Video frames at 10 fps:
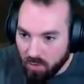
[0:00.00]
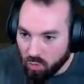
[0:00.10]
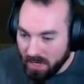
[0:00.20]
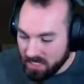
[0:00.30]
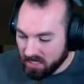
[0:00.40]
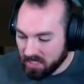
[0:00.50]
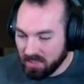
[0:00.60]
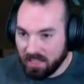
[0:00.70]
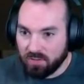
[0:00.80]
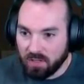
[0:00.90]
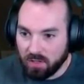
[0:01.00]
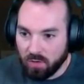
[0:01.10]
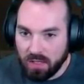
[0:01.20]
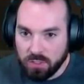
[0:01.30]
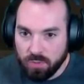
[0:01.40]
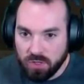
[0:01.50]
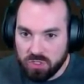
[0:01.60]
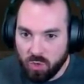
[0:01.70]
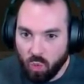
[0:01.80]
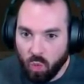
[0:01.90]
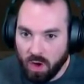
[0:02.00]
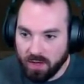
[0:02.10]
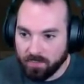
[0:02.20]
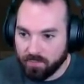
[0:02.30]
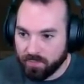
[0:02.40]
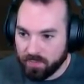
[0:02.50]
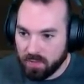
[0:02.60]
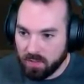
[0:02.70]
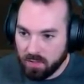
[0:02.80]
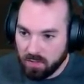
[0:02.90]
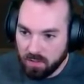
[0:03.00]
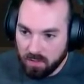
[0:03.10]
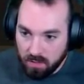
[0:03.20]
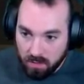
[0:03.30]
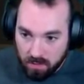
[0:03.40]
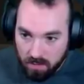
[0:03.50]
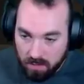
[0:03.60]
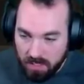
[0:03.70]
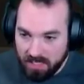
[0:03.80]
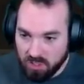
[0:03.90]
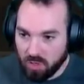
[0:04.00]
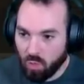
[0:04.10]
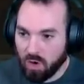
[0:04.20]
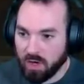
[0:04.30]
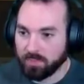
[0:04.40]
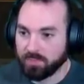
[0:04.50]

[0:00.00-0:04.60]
Right click, left click. Okay, let's put this on one. Okay, it's on one.